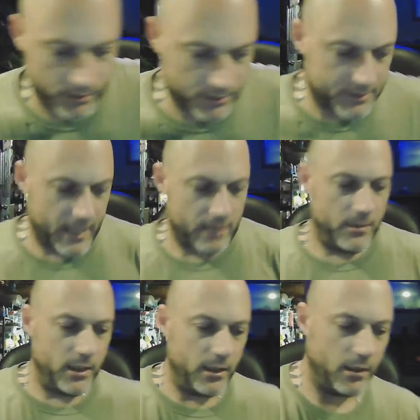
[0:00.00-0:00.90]
sent
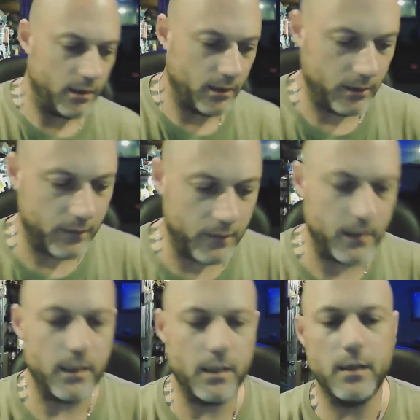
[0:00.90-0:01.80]
me
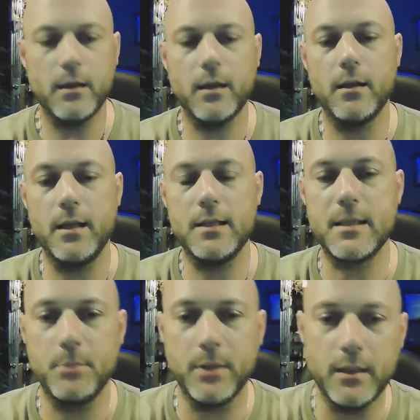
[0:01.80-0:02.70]
it's
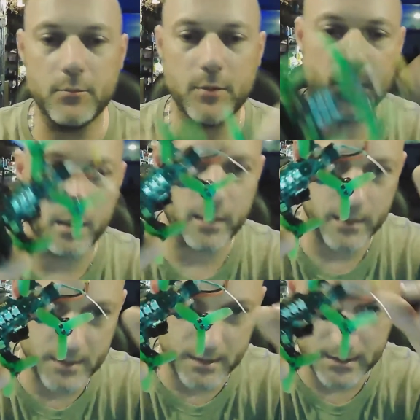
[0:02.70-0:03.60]
completely regutted.
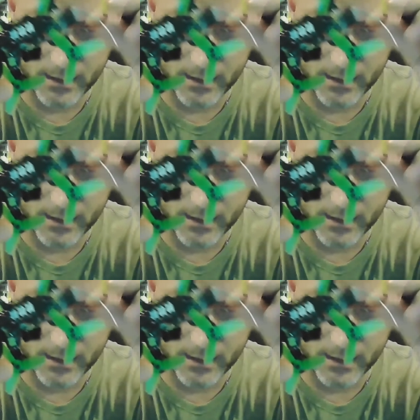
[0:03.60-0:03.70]
This is